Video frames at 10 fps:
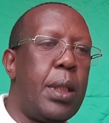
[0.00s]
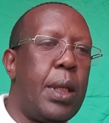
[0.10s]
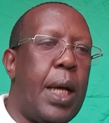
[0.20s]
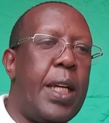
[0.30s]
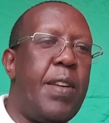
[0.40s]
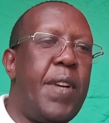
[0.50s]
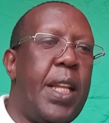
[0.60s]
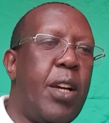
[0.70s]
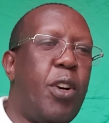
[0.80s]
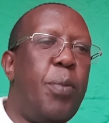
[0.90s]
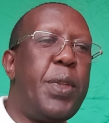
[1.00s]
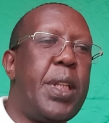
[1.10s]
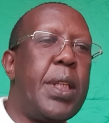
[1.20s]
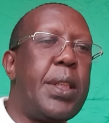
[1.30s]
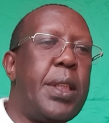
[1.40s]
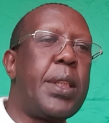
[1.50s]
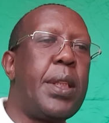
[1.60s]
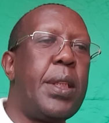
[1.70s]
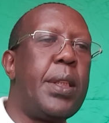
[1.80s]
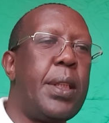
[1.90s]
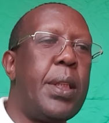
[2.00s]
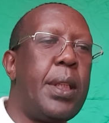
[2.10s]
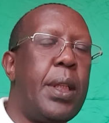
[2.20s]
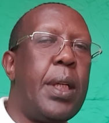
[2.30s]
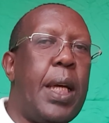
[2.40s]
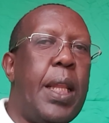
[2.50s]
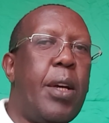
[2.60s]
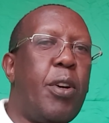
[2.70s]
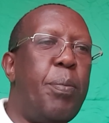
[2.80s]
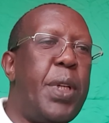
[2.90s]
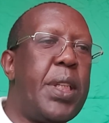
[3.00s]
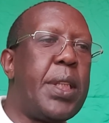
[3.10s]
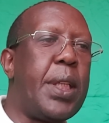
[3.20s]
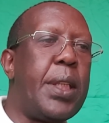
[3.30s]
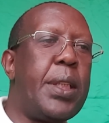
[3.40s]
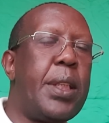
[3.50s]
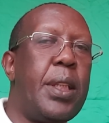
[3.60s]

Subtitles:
And even the competent and the committed